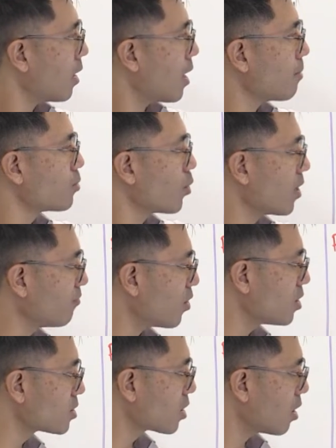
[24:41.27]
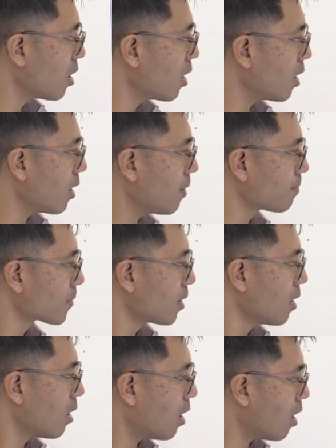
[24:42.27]
mu inverse,
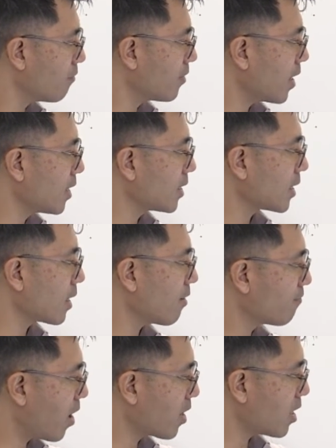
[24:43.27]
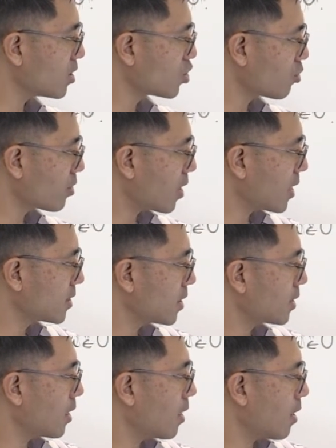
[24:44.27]
of any finitely
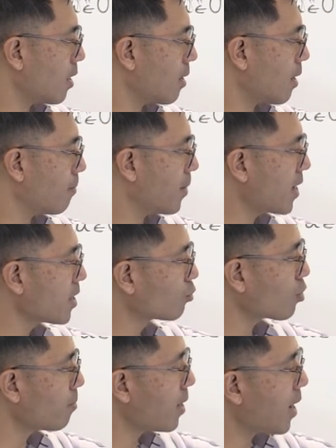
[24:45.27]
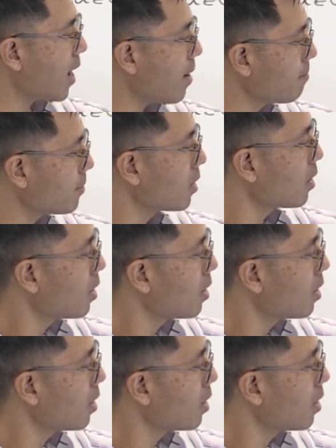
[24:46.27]
generated abelian group M,